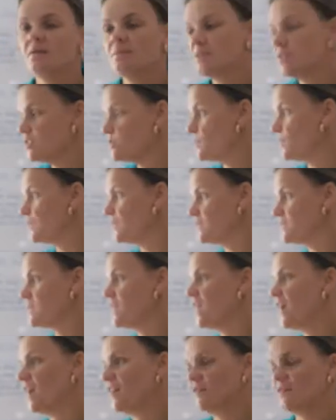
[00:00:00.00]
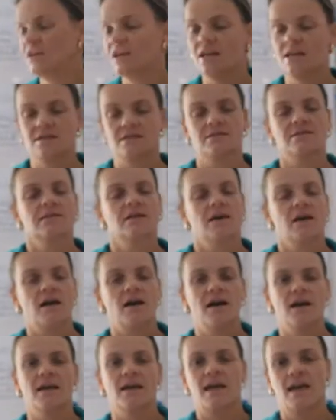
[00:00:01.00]
This one doesn't have the S.
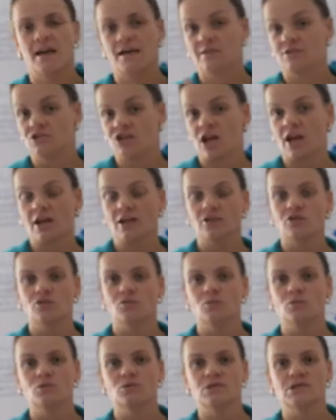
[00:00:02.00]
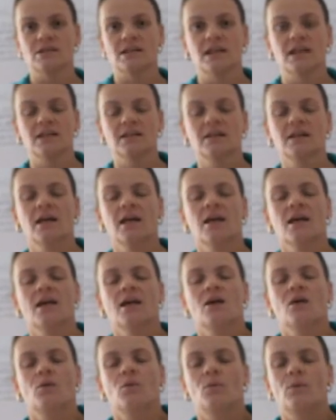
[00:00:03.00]
I add jacket towards the end,
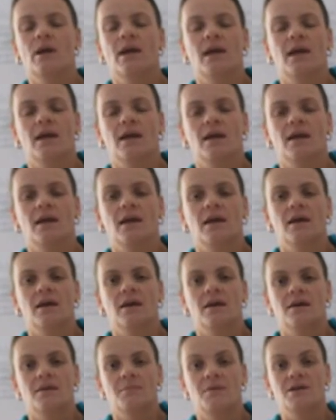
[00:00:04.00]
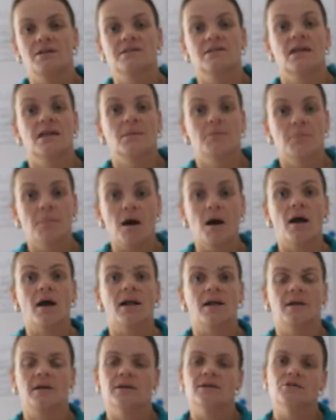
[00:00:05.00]
where I say
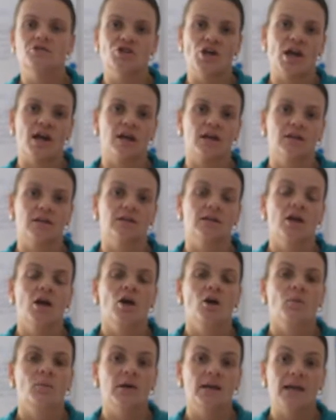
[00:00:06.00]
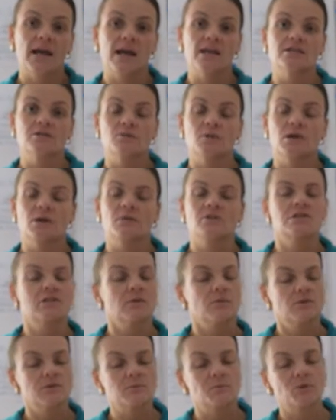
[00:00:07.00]
my jacket. Where last week
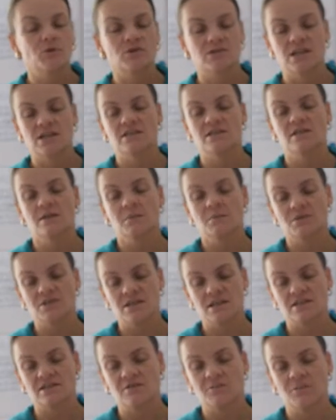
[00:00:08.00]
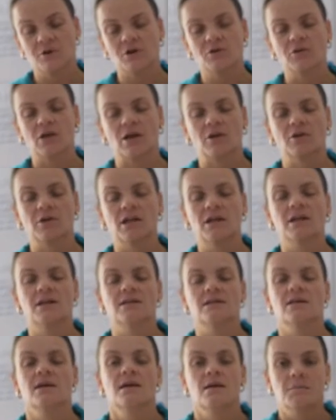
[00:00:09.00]
was possessive pronoun. It
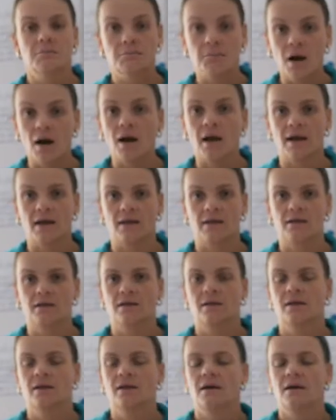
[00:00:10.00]
is mine.